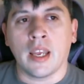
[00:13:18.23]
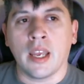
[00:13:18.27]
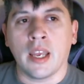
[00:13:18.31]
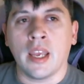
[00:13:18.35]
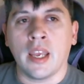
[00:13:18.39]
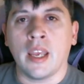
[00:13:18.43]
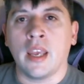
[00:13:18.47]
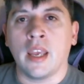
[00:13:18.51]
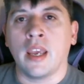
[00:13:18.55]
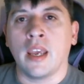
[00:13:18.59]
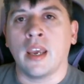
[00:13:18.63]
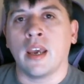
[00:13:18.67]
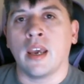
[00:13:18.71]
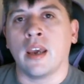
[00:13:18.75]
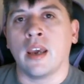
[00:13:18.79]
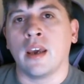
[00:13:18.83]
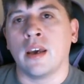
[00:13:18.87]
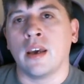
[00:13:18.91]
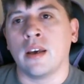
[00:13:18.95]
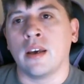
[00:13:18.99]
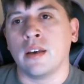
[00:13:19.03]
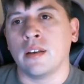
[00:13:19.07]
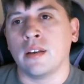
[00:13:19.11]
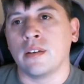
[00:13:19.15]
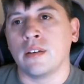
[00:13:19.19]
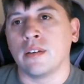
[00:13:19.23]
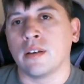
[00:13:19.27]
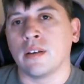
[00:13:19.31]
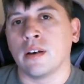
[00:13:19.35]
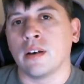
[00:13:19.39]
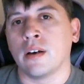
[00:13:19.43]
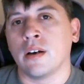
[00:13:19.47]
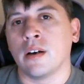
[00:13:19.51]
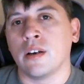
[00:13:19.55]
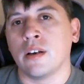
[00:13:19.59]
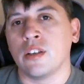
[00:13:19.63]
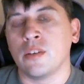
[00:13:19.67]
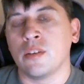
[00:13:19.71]
And
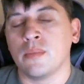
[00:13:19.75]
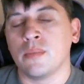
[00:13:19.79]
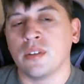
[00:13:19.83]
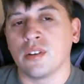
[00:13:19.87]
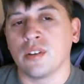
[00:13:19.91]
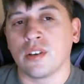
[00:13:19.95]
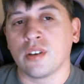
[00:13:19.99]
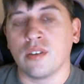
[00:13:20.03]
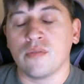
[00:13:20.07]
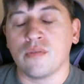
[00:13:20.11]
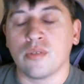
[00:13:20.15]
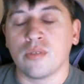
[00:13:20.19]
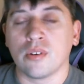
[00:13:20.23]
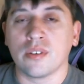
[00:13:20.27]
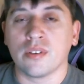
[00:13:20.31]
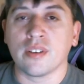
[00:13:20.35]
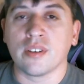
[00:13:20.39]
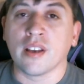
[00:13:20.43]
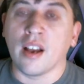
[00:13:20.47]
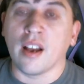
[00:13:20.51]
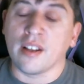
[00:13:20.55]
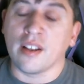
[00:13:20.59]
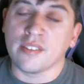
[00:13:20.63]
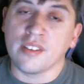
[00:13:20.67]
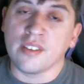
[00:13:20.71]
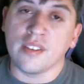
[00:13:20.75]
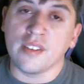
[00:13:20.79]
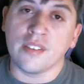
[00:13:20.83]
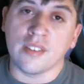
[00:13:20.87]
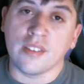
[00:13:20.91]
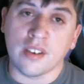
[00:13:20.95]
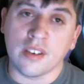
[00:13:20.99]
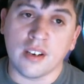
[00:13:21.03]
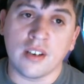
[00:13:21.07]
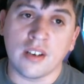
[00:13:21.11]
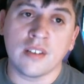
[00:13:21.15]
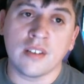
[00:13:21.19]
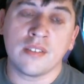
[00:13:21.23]
you'll be looking forward to content
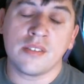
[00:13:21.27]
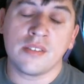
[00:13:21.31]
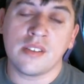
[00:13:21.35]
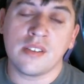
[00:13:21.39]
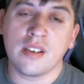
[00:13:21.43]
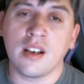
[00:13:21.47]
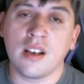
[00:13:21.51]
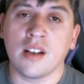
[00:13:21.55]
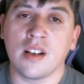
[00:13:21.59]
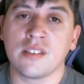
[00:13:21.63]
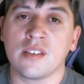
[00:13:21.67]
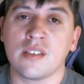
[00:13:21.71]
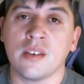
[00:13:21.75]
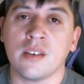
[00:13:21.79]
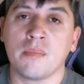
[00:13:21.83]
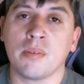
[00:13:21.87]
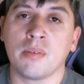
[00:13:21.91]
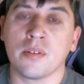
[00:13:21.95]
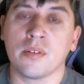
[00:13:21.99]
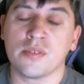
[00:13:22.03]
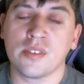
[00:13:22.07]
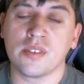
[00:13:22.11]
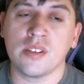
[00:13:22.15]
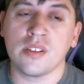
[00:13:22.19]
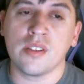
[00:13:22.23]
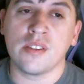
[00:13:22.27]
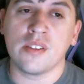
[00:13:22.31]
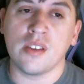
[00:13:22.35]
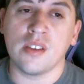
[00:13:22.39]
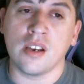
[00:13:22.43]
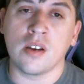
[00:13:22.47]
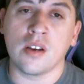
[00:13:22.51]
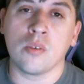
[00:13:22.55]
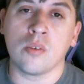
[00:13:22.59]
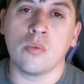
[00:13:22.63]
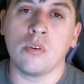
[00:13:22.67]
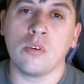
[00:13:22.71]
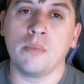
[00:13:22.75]
there. The content posted
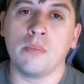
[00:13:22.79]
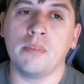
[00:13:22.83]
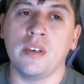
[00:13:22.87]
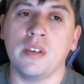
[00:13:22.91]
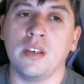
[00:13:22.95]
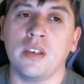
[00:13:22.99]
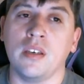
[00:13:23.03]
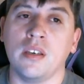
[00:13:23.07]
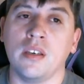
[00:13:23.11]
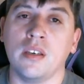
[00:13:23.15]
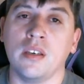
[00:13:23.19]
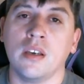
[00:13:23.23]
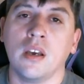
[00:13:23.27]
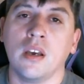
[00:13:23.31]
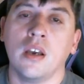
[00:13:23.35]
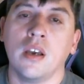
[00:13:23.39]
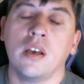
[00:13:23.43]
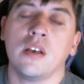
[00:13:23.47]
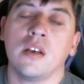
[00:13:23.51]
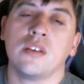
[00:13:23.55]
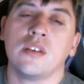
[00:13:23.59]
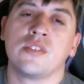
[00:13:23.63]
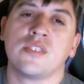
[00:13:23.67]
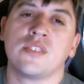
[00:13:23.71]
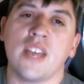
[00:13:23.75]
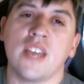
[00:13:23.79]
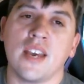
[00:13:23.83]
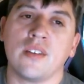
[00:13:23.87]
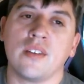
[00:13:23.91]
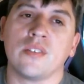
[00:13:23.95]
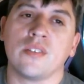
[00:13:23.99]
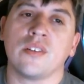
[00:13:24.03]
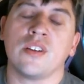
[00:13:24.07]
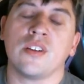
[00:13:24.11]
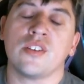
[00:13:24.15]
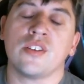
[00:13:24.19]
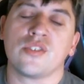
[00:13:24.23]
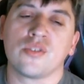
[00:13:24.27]
there will be
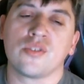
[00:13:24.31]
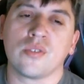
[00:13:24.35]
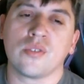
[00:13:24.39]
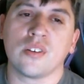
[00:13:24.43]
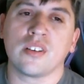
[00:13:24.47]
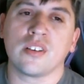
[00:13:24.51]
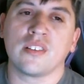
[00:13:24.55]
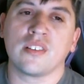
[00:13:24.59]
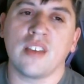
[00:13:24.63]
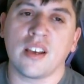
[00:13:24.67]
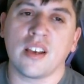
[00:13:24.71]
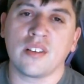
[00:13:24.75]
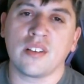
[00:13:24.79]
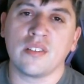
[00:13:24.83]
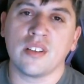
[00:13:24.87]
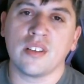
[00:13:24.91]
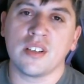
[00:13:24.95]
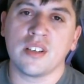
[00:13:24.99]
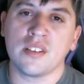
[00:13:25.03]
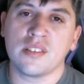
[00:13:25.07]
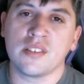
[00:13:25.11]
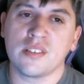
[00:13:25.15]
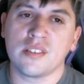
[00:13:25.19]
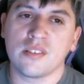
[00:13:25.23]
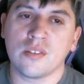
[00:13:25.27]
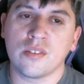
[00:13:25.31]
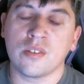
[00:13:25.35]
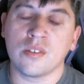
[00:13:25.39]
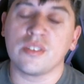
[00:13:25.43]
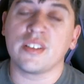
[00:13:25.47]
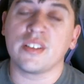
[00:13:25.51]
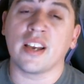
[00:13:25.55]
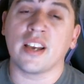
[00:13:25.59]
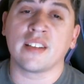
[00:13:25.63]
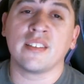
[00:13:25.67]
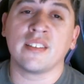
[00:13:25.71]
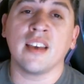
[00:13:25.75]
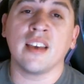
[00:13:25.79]
standard historic deck list or
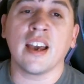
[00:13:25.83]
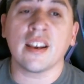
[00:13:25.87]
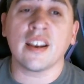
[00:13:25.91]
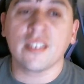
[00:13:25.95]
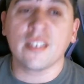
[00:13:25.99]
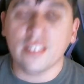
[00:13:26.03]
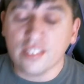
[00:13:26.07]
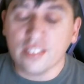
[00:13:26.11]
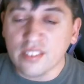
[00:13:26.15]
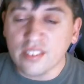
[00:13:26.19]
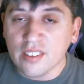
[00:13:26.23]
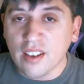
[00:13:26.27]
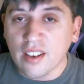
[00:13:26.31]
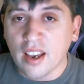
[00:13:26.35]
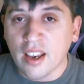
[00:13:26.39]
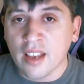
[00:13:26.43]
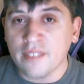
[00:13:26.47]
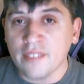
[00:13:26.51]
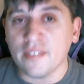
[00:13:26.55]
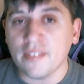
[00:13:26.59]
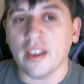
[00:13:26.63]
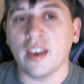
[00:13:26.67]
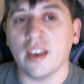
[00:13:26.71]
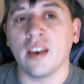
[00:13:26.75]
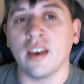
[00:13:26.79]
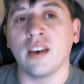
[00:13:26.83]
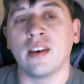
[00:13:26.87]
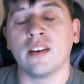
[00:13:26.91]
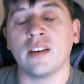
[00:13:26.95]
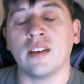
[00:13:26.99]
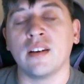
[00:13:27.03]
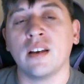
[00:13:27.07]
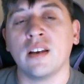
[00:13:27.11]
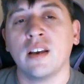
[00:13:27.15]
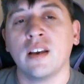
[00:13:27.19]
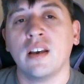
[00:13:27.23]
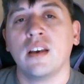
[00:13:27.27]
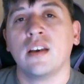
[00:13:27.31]
deck text, and
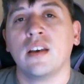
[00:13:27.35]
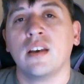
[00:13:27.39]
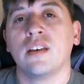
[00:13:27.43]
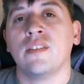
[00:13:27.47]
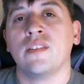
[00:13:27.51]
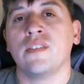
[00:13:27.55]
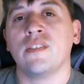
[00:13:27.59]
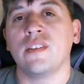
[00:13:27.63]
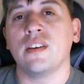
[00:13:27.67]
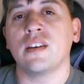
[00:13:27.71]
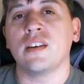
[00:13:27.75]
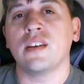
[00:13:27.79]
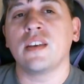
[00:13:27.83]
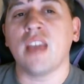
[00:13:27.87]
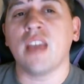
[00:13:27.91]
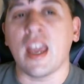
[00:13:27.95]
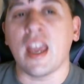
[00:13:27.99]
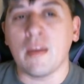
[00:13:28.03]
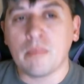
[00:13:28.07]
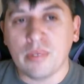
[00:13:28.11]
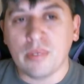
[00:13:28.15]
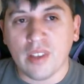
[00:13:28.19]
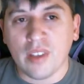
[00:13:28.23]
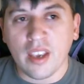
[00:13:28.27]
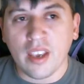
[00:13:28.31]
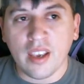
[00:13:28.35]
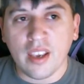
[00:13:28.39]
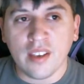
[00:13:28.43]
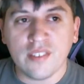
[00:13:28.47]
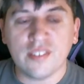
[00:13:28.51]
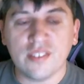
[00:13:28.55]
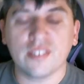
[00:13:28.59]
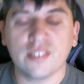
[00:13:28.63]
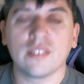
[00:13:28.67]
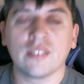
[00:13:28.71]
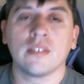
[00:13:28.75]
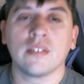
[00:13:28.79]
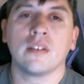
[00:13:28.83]
then the
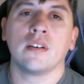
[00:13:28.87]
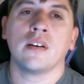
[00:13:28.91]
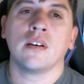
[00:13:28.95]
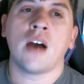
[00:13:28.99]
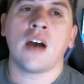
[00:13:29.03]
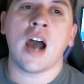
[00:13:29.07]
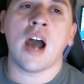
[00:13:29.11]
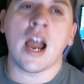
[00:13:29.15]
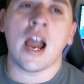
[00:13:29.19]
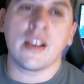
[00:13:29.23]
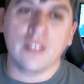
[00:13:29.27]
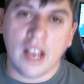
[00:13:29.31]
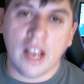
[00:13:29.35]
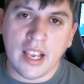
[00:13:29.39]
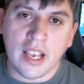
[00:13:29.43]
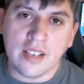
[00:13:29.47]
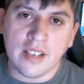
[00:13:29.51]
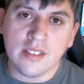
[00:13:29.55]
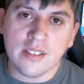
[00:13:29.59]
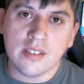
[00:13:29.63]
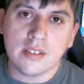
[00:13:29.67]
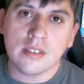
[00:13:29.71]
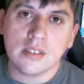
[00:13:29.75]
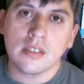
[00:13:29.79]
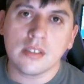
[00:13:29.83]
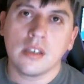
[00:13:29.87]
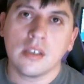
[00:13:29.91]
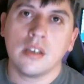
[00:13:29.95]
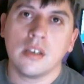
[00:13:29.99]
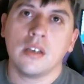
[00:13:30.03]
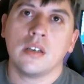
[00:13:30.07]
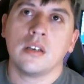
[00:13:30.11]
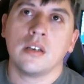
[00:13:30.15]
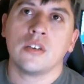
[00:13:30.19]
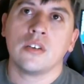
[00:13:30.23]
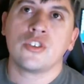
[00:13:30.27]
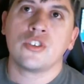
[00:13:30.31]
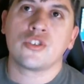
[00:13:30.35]
gameplays, highlights,
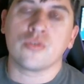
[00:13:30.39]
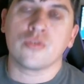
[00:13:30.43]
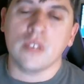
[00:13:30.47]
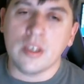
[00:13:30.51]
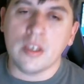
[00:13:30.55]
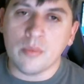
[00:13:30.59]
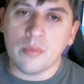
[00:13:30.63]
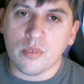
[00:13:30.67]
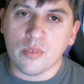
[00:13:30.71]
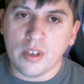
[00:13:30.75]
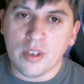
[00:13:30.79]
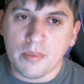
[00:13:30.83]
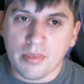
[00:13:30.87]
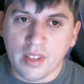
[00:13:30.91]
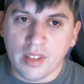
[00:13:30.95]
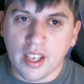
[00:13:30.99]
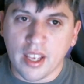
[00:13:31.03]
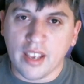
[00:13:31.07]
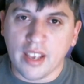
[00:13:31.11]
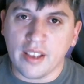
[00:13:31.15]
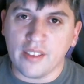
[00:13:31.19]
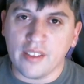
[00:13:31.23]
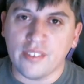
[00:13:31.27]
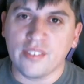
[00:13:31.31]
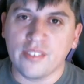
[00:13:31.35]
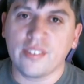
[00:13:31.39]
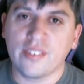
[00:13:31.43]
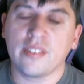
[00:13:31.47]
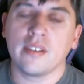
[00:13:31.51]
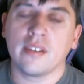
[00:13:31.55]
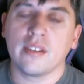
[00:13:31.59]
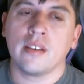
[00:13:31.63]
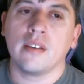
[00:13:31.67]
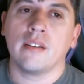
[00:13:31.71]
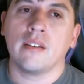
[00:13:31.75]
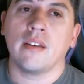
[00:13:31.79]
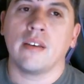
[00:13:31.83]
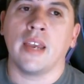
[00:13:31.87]
stream replays,
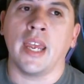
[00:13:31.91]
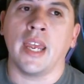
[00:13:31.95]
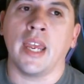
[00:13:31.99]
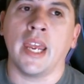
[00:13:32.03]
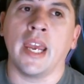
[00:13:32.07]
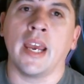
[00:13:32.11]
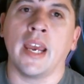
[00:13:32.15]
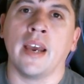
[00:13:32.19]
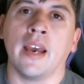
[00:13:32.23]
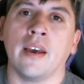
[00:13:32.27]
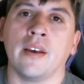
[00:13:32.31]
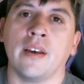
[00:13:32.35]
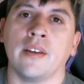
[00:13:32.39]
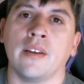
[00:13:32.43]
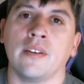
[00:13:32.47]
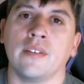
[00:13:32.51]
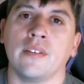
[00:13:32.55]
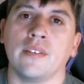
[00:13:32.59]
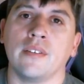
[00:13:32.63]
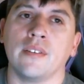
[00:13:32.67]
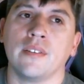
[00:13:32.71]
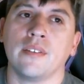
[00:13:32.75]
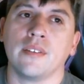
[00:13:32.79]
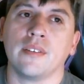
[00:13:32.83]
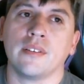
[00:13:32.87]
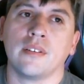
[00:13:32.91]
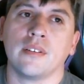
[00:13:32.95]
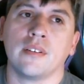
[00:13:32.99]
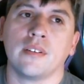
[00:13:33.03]
and